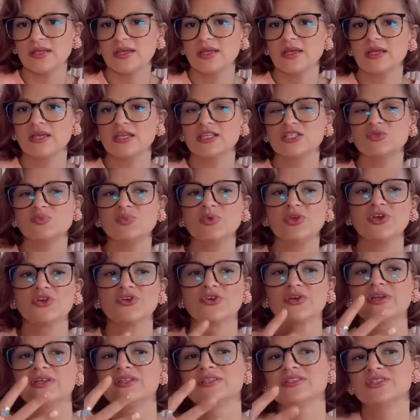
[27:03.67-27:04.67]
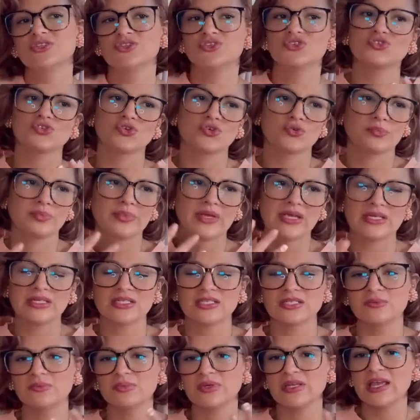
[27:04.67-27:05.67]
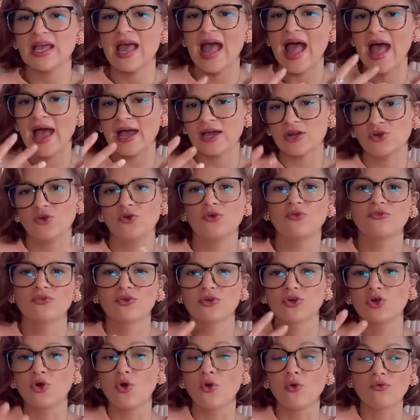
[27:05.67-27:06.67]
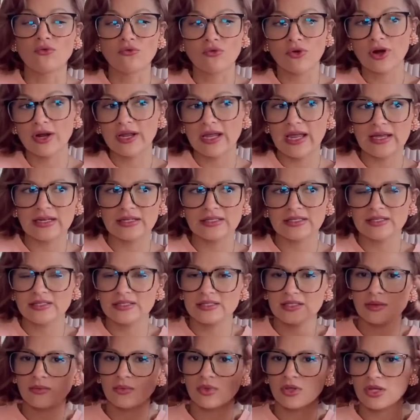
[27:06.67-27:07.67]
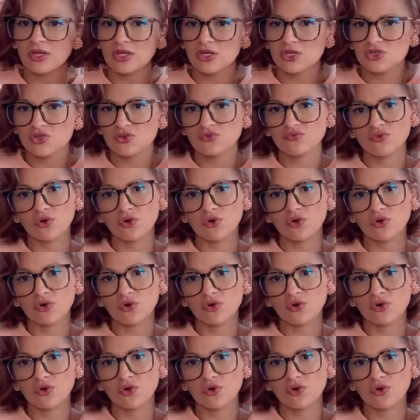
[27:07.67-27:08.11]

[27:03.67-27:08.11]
experiences are made to be had over and over again in the simulation,